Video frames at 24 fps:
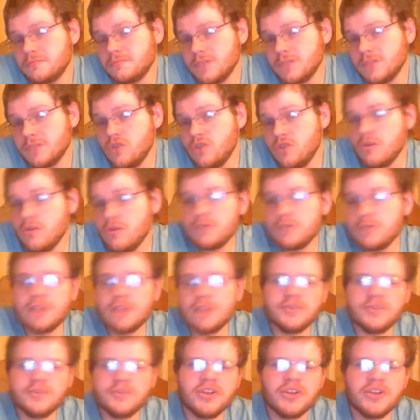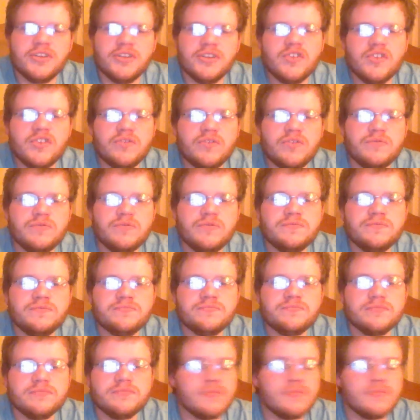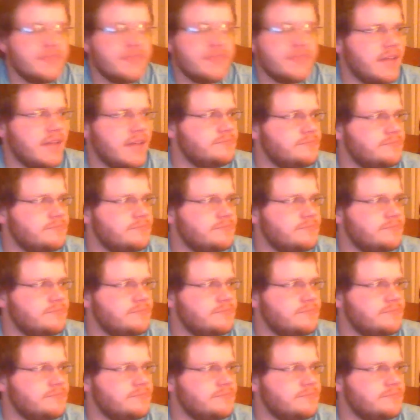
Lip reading: who knows what else we're going to do then.